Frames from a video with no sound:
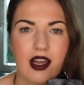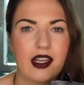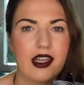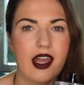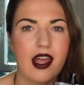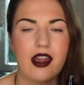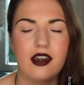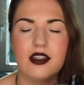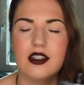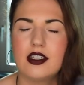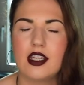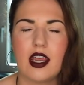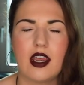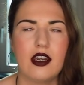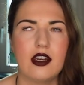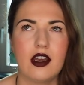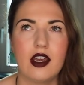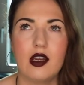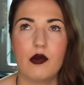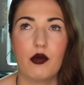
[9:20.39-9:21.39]
Again,
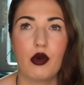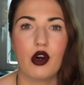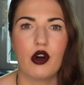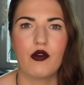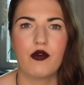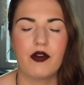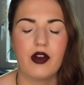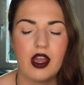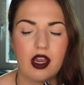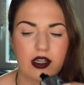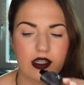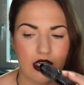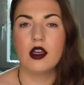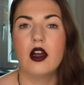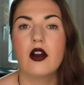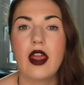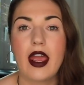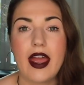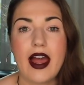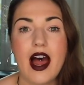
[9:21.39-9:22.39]
date night, perfect.
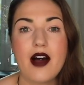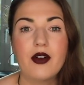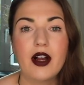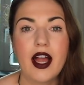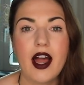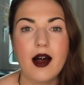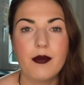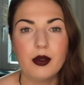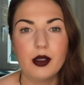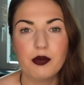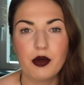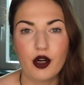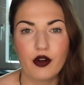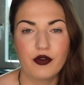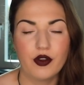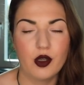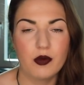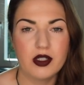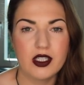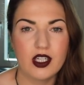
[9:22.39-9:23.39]
Okay, I have a couple
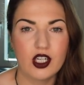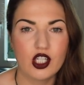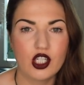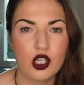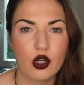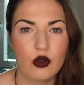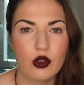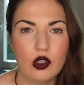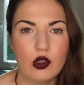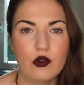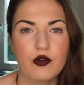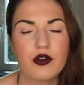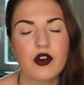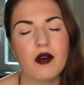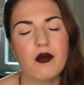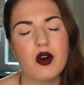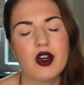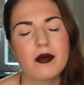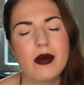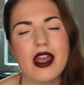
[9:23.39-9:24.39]
perfumes to show you
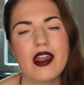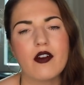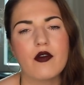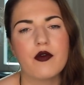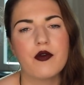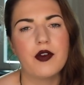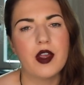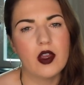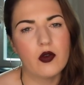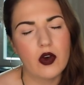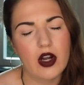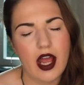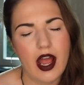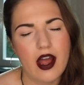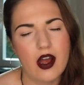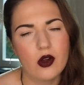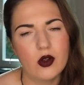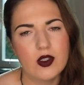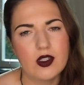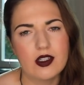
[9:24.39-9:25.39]
from one of my favorite
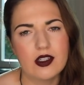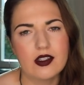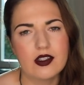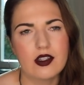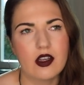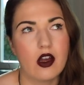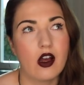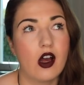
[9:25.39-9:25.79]
houses